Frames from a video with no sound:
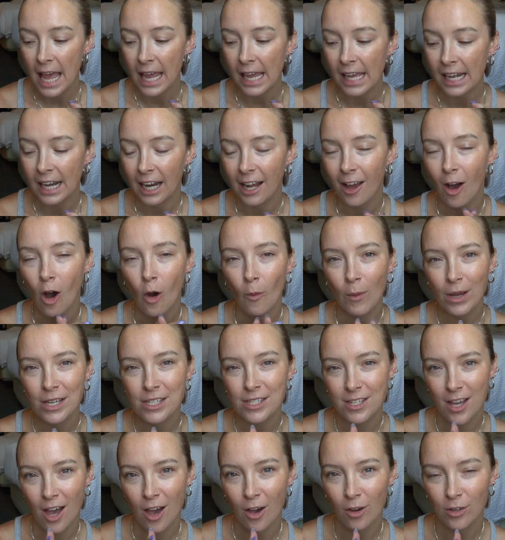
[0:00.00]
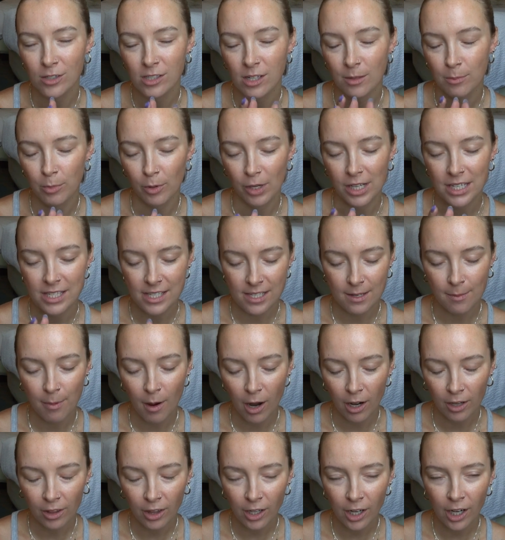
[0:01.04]
and I always go to Barista
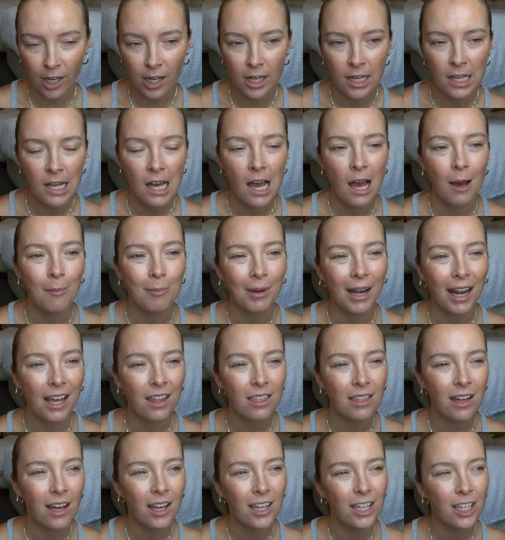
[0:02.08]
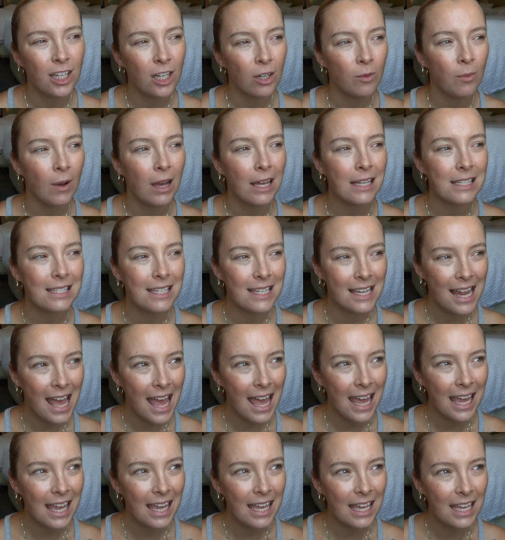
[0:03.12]
Parlor, but I thought, you know what,
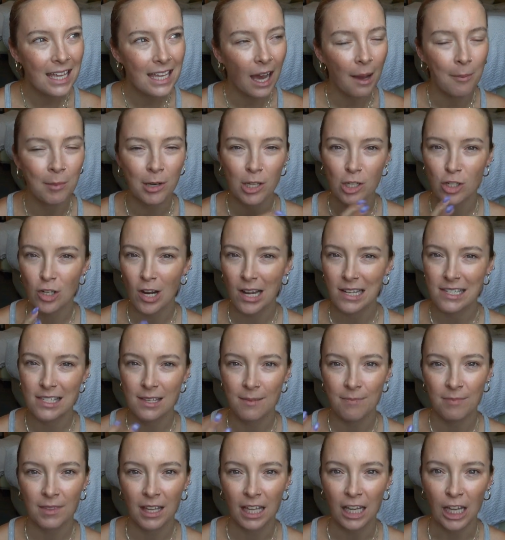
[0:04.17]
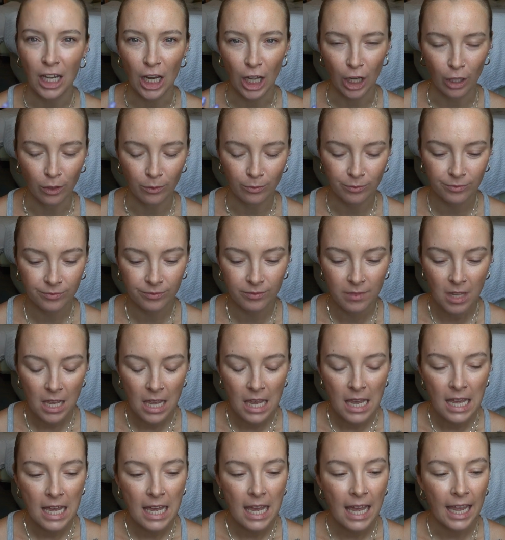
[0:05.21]
today I'm gonna try something new.
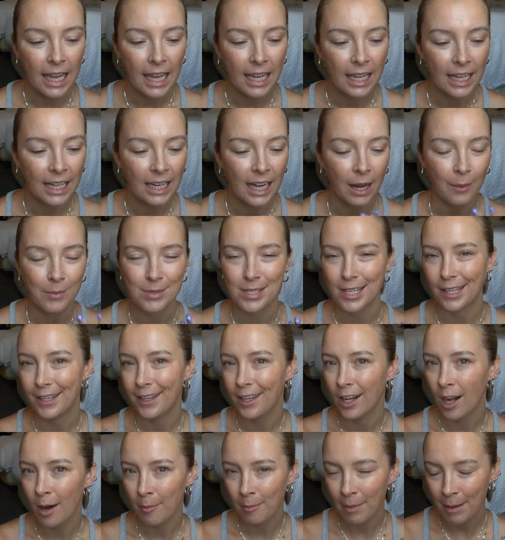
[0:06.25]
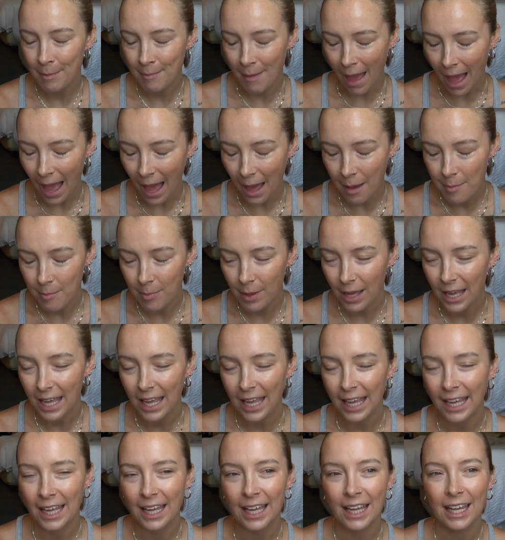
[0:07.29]
And I was looking on my map
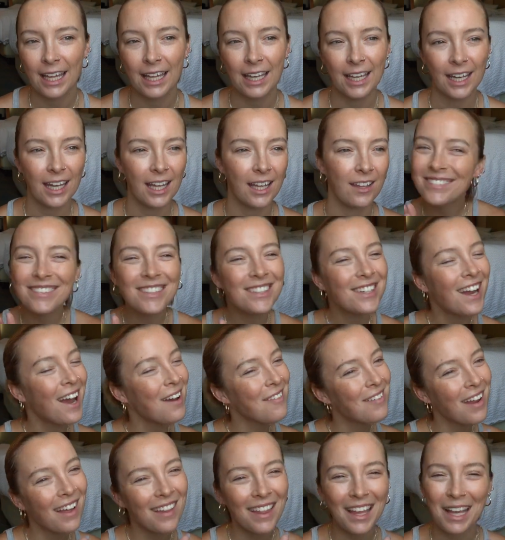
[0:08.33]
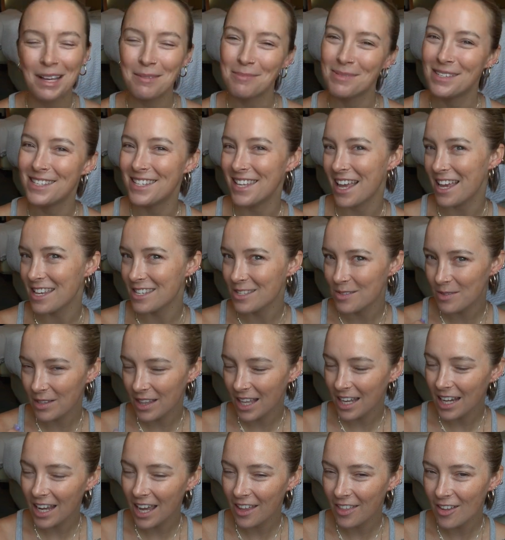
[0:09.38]
and I'm not like obsessed with
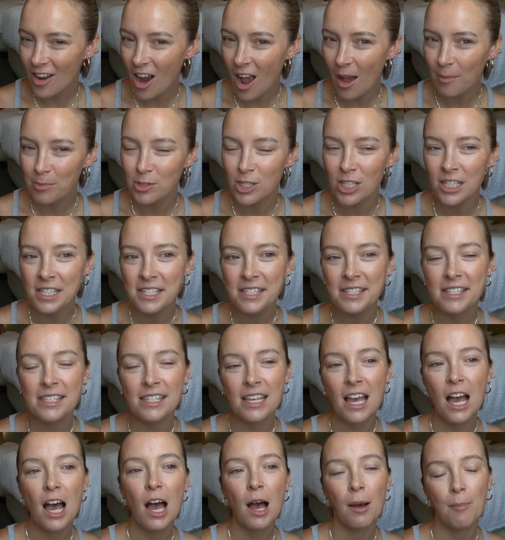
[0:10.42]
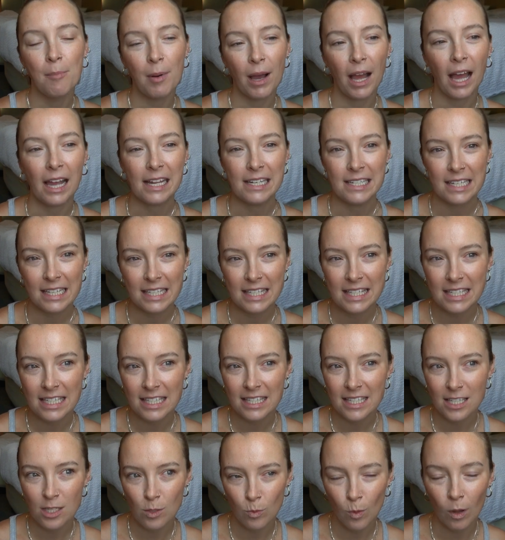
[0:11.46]
any other options, but I did see
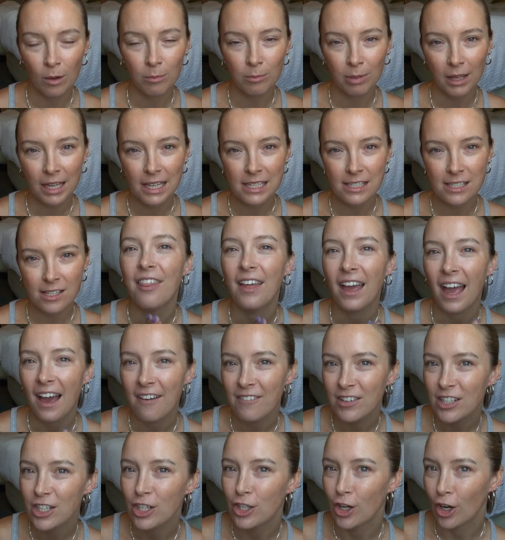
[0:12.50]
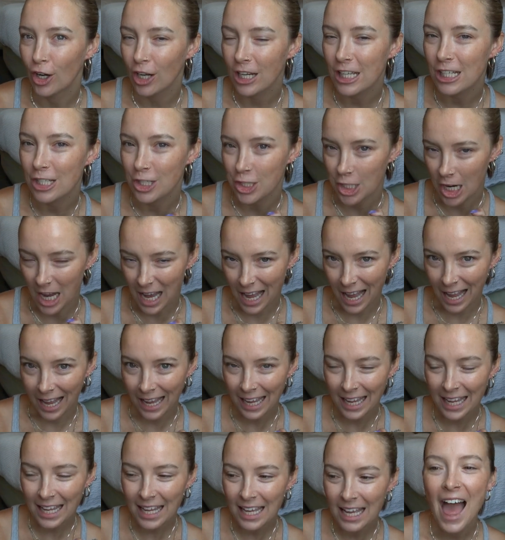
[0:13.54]
this one place. They have a dirty
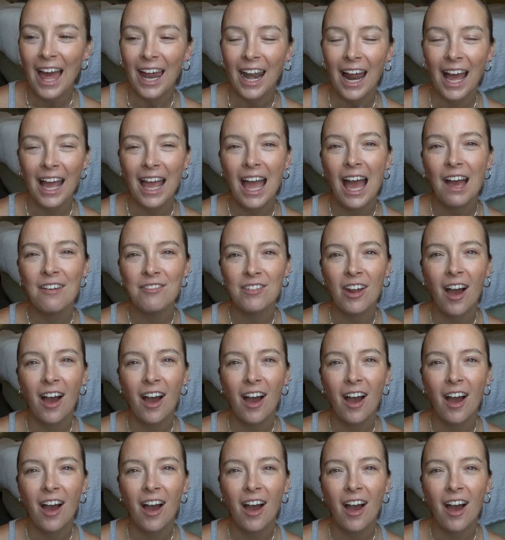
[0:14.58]
chai, and I have